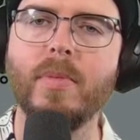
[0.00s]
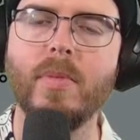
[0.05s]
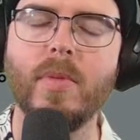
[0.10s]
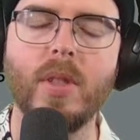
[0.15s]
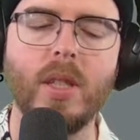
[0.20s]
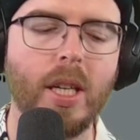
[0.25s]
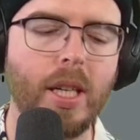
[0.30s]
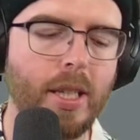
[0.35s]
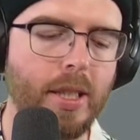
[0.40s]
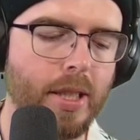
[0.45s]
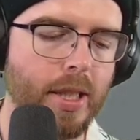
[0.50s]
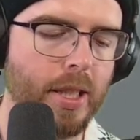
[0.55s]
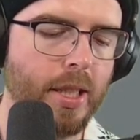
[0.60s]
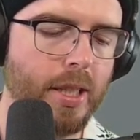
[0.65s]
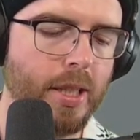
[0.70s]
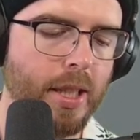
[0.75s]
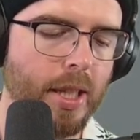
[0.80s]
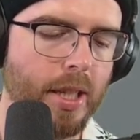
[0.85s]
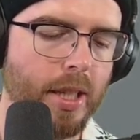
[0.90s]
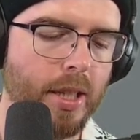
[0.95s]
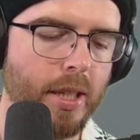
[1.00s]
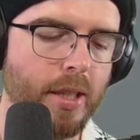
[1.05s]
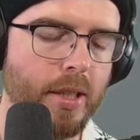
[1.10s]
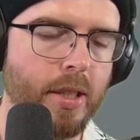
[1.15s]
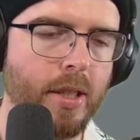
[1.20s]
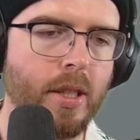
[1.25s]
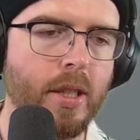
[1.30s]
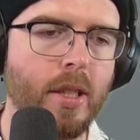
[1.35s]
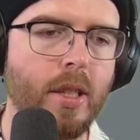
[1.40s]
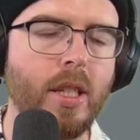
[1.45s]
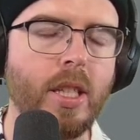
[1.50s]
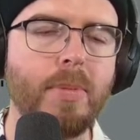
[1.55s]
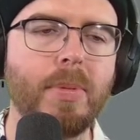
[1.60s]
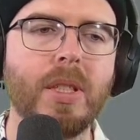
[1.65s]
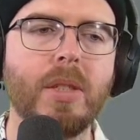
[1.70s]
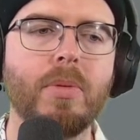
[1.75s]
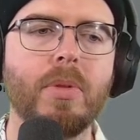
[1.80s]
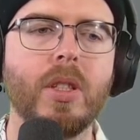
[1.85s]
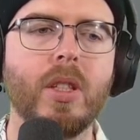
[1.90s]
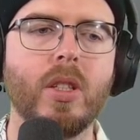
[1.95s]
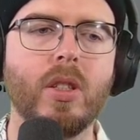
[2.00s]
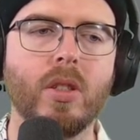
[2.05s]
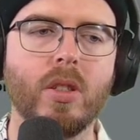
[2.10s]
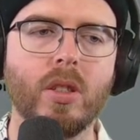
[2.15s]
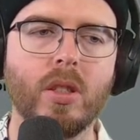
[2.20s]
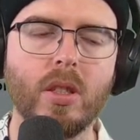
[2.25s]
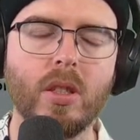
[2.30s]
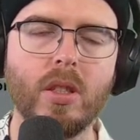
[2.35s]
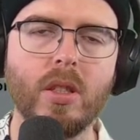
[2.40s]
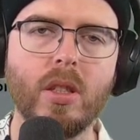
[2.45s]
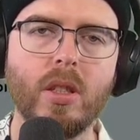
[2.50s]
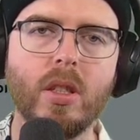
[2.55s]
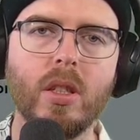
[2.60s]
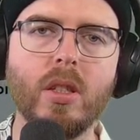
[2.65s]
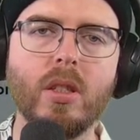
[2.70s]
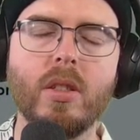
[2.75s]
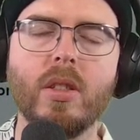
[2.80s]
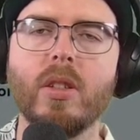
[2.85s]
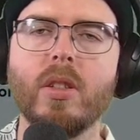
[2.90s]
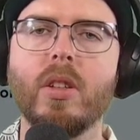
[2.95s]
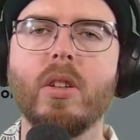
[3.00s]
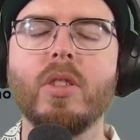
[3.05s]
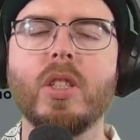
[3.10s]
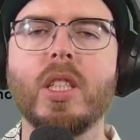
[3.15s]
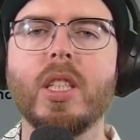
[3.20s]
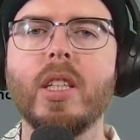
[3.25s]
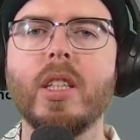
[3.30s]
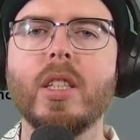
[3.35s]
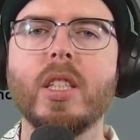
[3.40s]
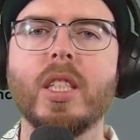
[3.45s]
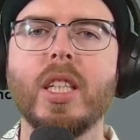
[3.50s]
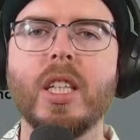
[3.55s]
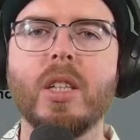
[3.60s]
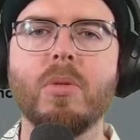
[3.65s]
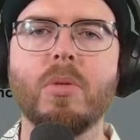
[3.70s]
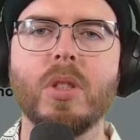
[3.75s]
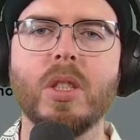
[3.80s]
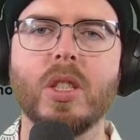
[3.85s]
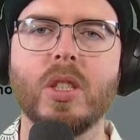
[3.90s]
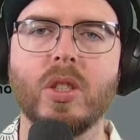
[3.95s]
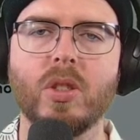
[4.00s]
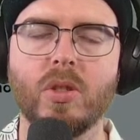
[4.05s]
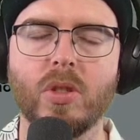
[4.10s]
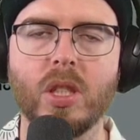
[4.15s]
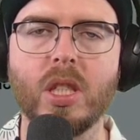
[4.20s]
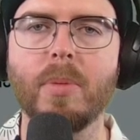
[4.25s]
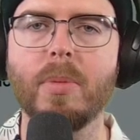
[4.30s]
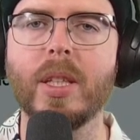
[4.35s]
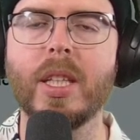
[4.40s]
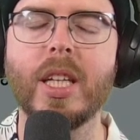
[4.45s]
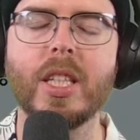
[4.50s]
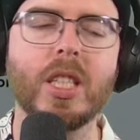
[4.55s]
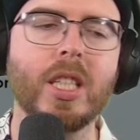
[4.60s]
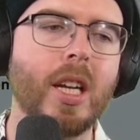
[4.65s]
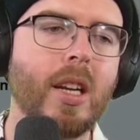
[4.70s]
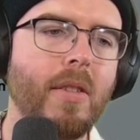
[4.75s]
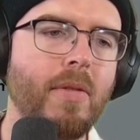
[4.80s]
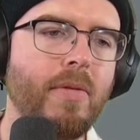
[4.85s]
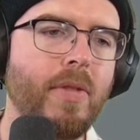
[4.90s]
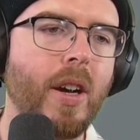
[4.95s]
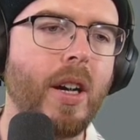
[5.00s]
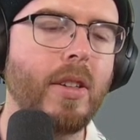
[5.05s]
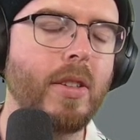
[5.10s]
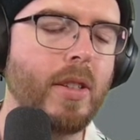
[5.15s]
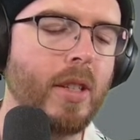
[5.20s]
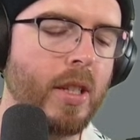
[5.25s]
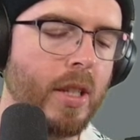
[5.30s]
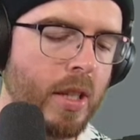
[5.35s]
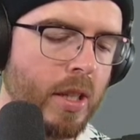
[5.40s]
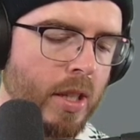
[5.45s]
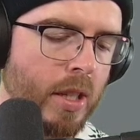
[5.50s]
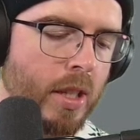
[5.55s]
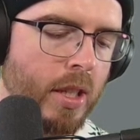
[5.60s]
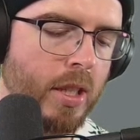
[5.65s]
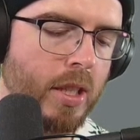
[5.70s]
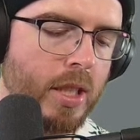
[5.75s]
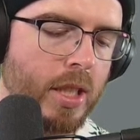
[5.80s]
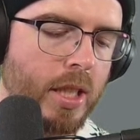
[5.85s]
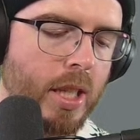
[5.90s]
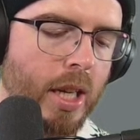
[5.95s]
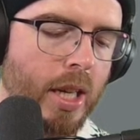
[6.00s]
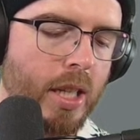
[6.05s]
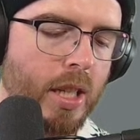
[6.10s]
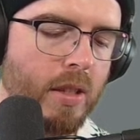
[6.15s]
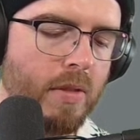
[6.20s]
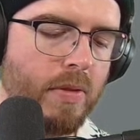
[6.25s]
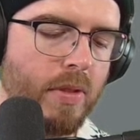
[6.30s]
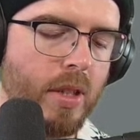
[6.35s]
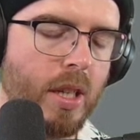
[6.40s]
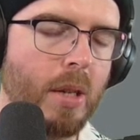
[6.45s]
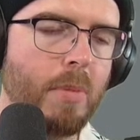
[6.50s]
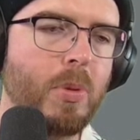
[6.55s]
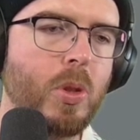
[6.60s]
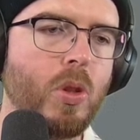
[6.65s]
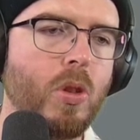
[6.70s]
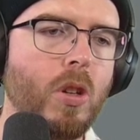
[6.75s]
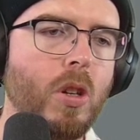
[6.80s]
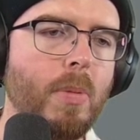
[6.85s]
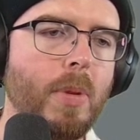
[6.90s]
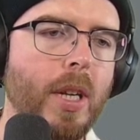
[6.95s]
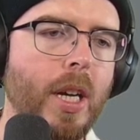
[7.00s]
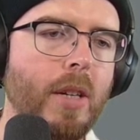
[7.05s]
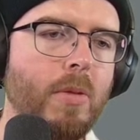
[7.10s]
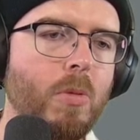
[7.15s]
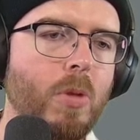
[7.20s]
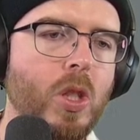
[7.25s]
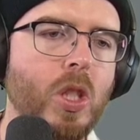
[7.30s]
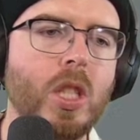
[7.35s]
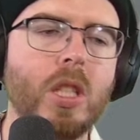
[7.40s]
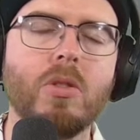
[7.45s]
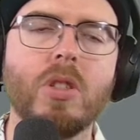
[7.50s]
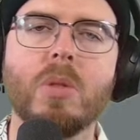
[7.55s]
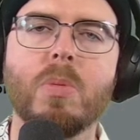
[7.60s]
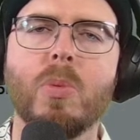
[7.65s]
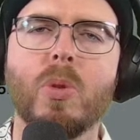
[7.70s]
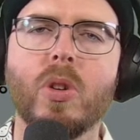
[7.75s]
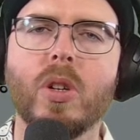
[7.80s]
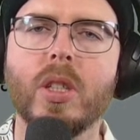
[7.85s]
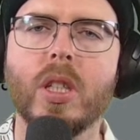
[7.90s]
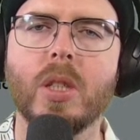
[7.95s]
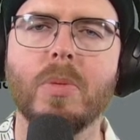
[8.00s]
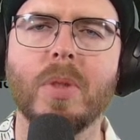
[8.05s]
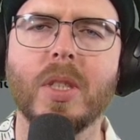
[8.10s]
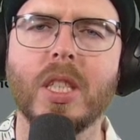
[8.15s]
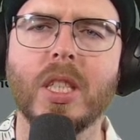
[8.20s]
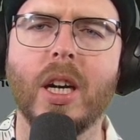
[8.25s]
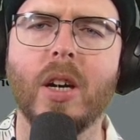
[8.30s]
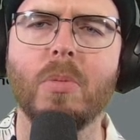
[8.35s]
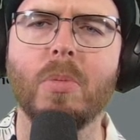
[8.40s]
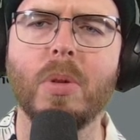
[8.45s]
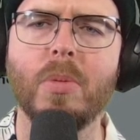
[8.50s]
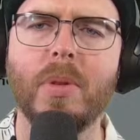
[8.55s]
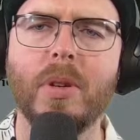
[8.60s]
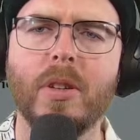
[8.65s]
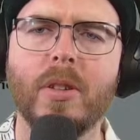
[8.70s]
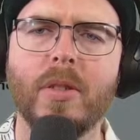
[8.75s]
I think that especially with the those synth sequences are something that's kind of fun to kind of absorb, and I wish there was more of them in this album.